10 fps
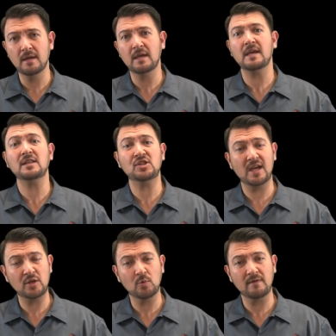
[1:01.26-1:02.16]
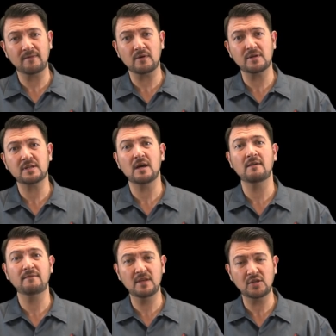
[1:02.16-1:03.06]
in January 1st of
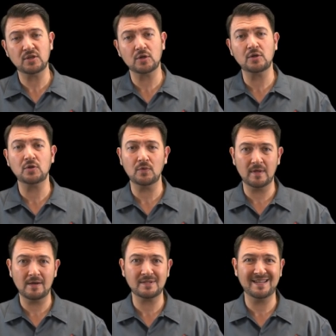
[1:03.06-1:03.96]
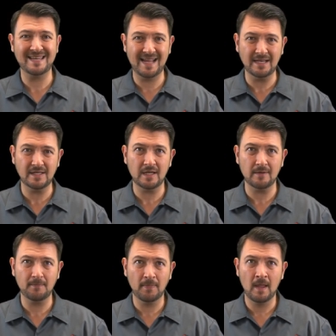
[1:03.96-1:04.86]
this year, 2019.
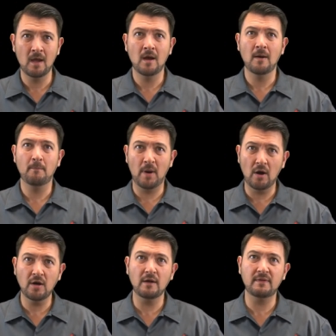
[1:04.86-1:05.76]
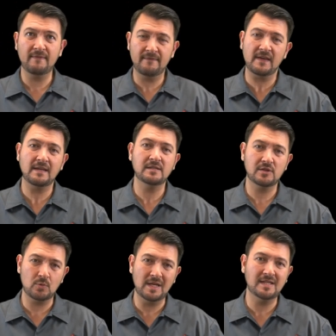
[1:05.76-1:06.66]
Part of the Phase
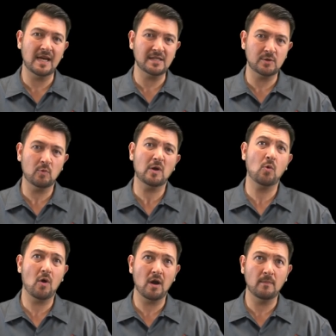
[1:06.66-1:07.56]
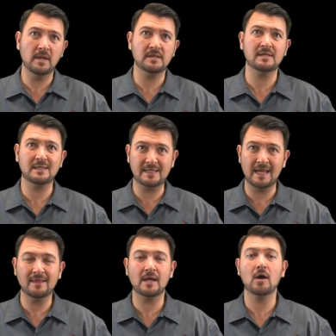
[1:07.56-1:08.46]
3 testing requirements state
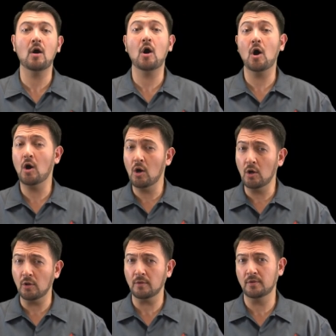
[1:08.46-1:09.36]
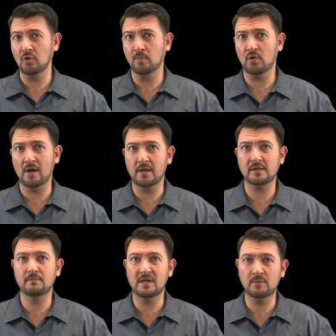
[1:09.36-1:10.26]
that all new products
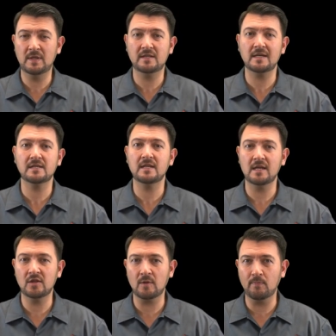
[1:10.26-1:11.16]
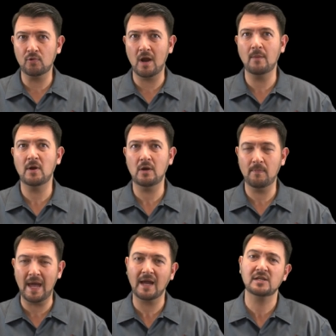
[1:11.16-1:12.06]
must be tested in their primary
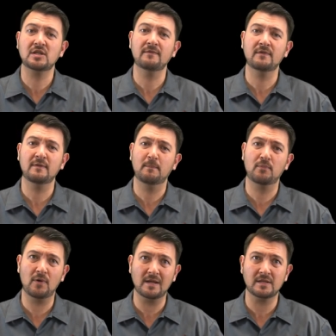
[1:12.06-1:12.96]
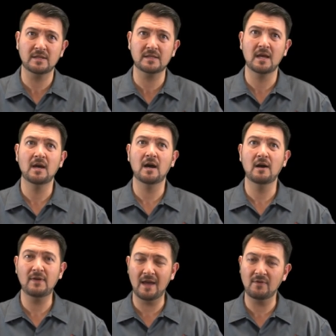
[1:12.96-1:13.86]
packaging for the presence of
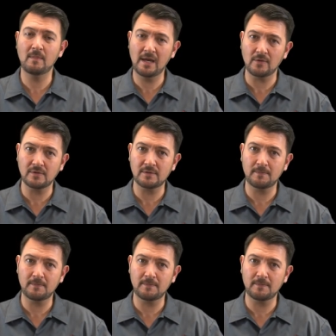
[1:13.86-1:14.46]
heavy metals.